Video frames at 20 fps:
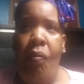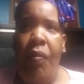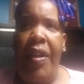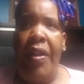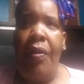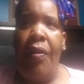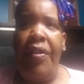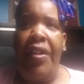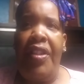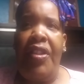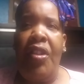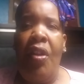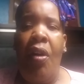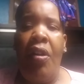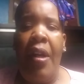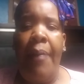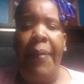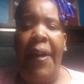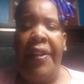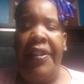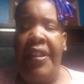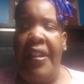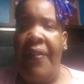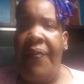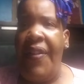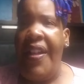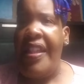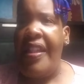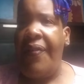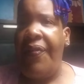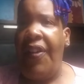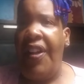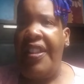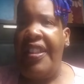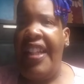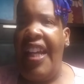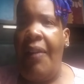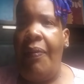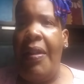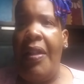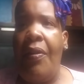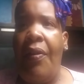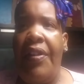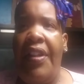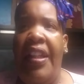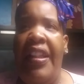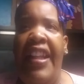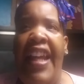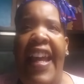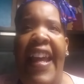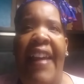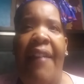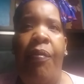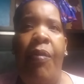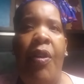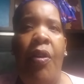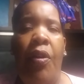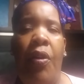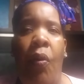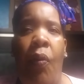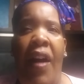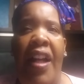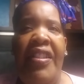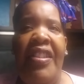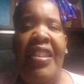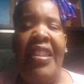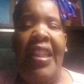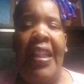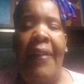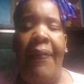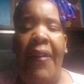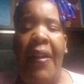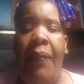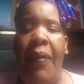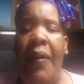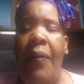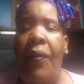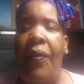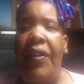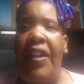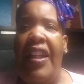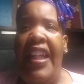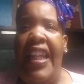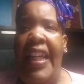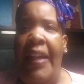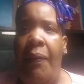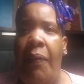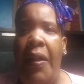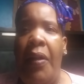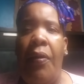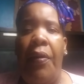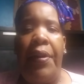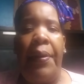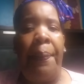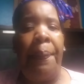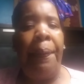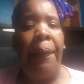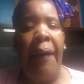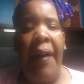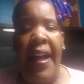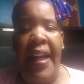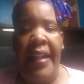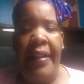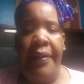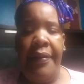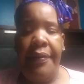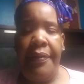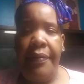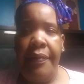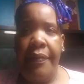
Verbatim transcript: we're going to talk about the events of our day. We're going to laugh. We're going to watch TV. We're going to eat. We're going to pray.